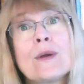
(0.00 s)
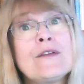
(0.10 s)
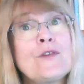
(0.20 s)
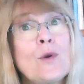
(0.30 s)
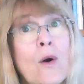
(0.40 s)

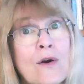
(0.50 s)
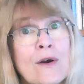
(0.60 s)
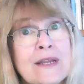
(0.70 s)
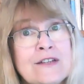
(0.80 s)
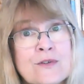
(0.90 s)
If you
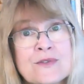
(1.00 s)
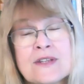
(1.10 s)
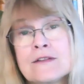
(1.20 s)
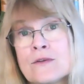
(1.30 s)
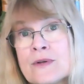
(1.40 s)
are interested
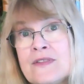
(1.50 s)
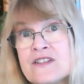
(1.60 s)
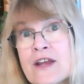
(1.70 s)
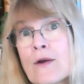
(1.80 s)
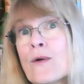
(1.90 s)
in learning the
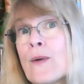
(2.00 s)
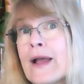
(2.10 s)
tarot,